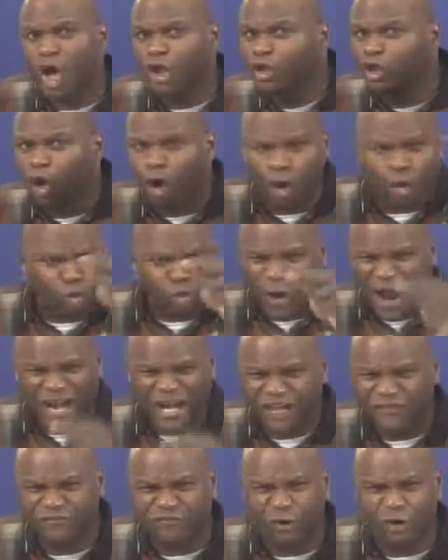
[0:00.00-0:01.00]
You're
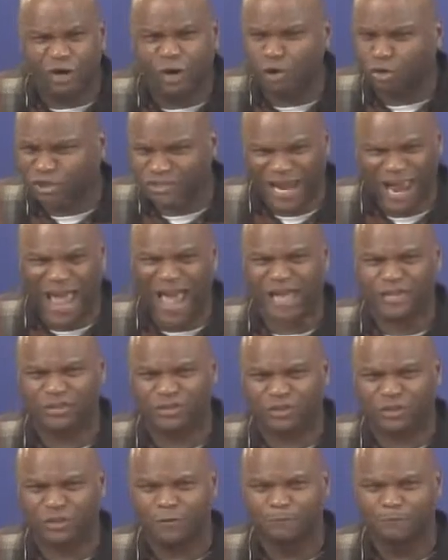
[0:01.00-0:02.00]
ready for your
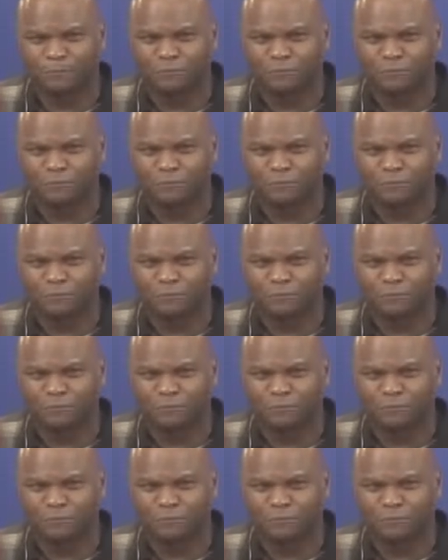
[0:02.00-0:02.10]
test.